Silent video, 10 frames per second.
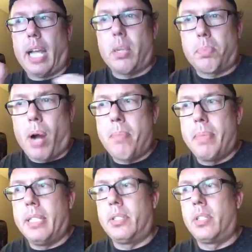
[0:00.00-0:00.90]
uh, again, the
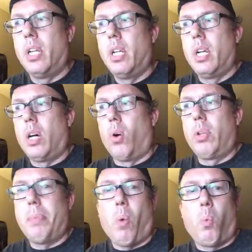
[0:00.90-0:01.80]
problem is
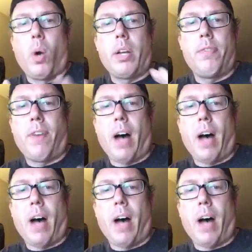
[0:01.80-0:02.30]
only about one in